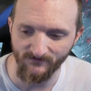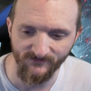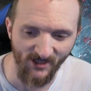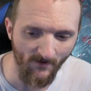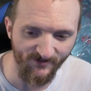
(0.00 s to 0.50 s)

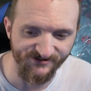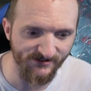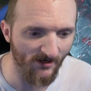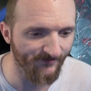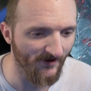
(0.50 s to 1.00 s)
type of
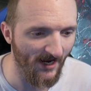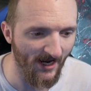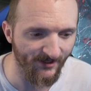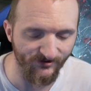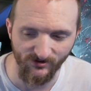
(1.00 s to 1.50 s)
stuff. I
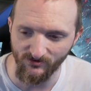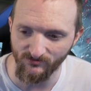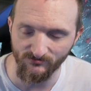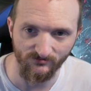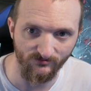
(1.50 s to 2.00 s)
had to
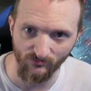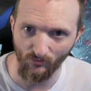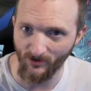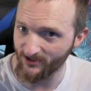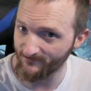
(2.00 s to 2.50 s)

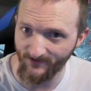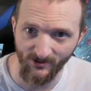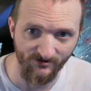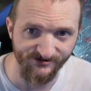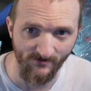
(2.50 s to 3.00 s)

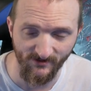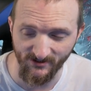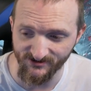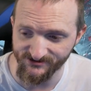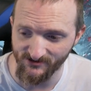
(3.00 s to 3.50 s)
reconfigure some of
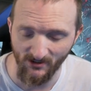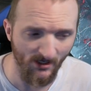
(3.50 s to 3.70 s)
this.